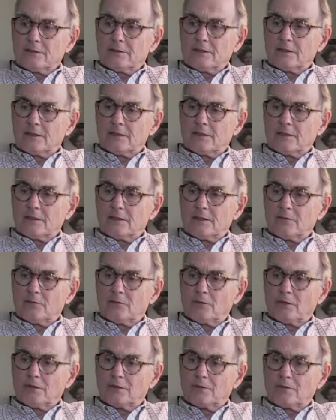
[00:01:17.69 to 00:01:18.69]
And I
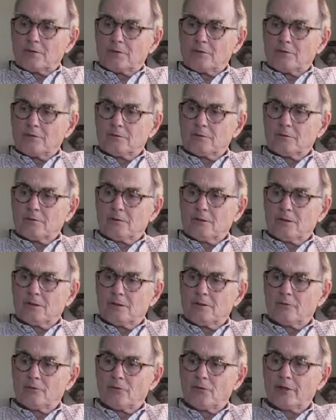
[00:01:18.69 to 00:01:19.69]
went to
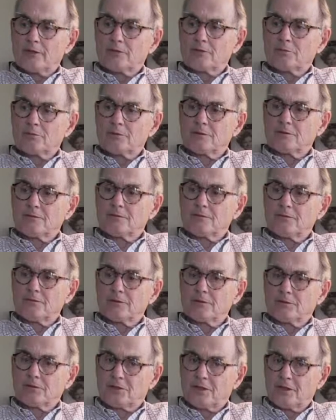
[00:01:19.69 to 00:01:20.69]
Richmond,
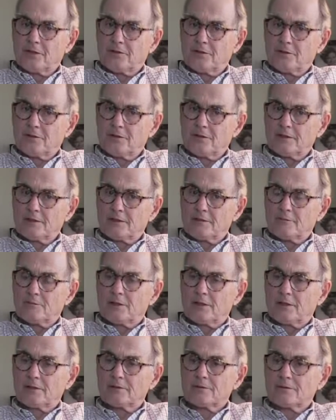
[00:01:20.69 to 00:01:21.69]
Virginia at the
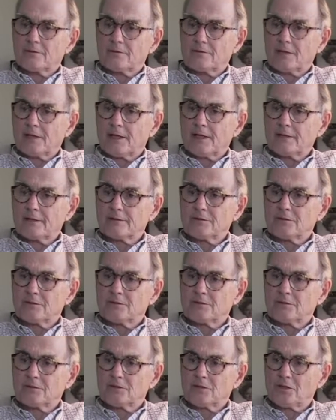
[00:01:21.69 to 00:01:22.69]
Medical College
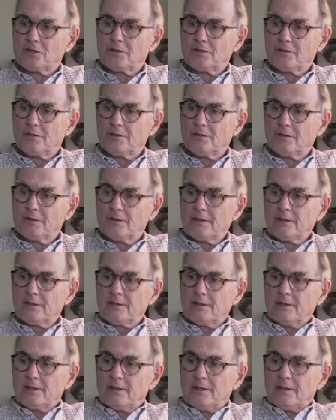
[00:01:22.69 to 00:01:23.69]
of Virginia,
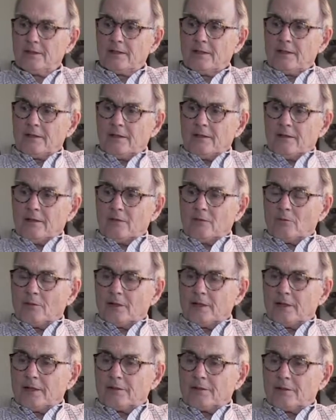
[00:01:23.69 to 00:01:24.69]

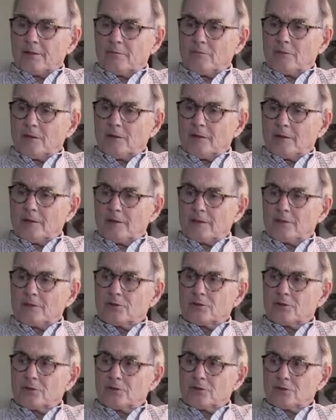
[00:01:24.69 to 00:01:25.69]
where I did my
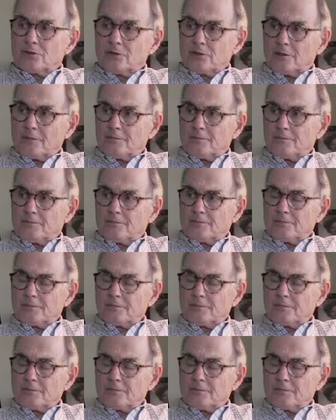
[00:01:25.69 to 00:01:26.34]
internship.